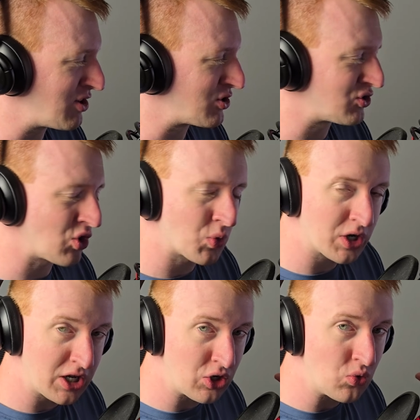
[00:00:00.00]
this. So we're
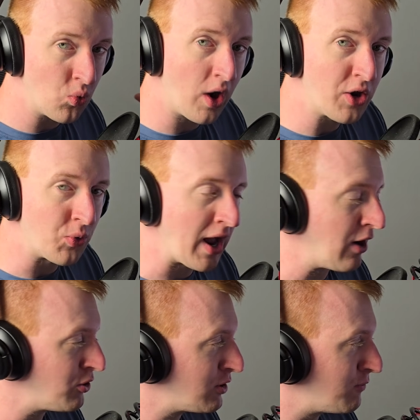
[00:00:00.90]
going to do one
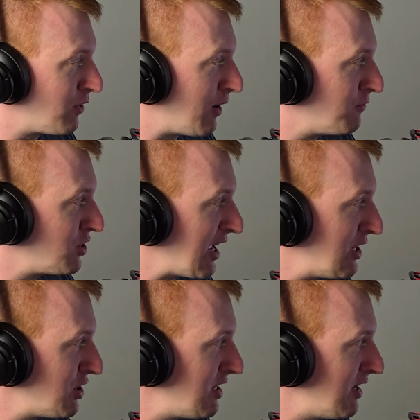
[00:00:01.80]
round of
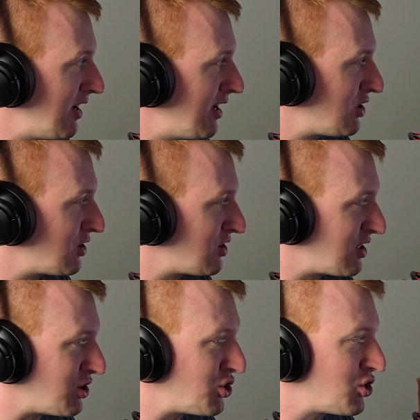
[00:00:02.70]
changing just
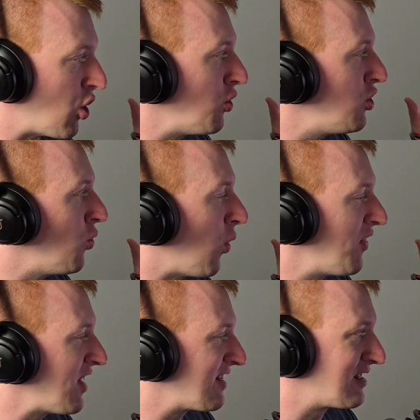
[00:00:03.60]
to show you
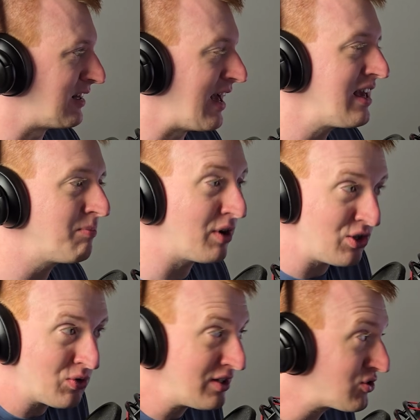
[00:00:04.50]
what that's like. But
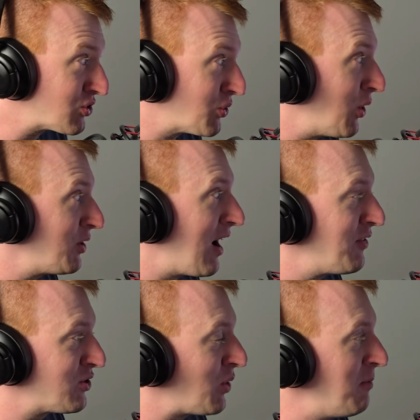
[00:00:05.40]
you can scroll down
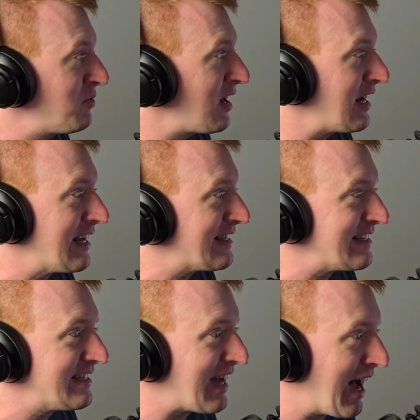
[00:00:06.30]
this website and it's
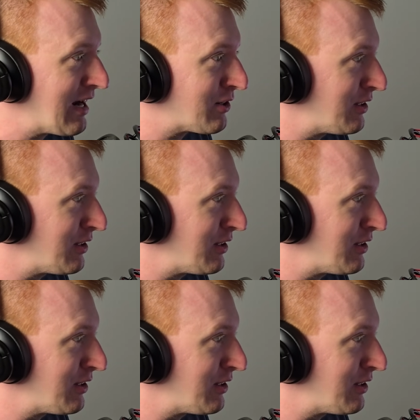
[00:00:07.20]
entirely